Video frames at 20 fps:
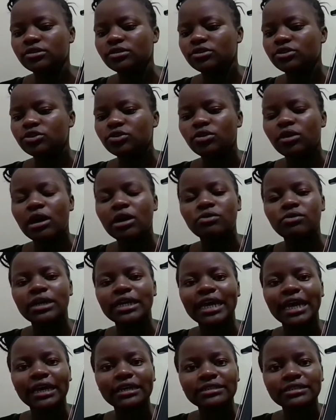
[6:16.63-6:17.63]
Do you know how
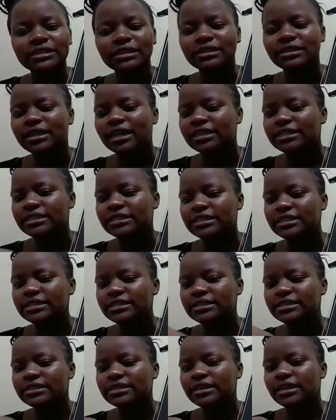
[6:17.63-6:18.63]
hectic that
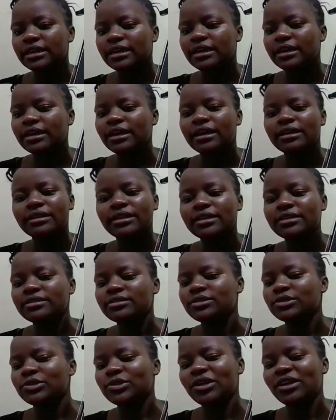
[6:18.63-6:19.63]
is? That
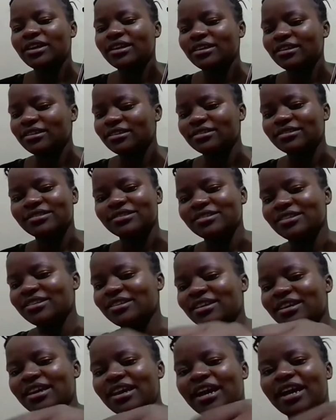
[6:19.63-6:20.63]
is
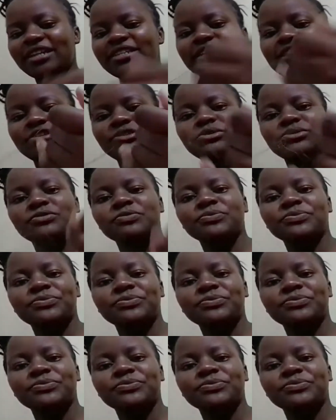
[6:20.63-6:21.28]
achaki.